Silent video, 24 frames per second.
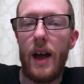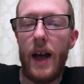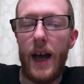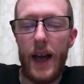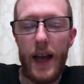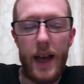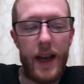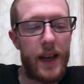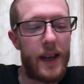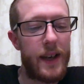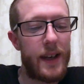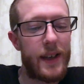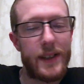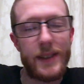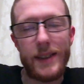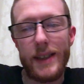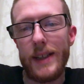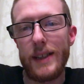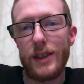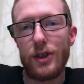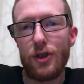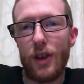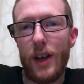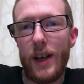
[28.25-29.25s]
And let's
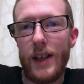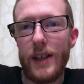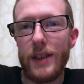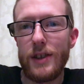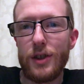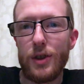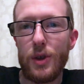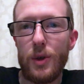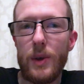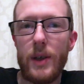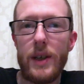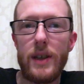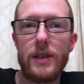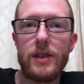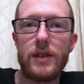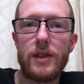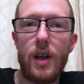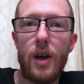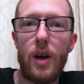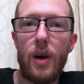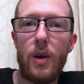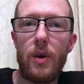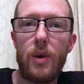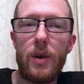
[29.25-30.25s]
get straight into it.
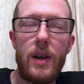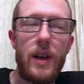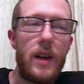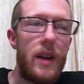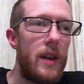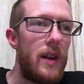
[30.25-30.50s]
So,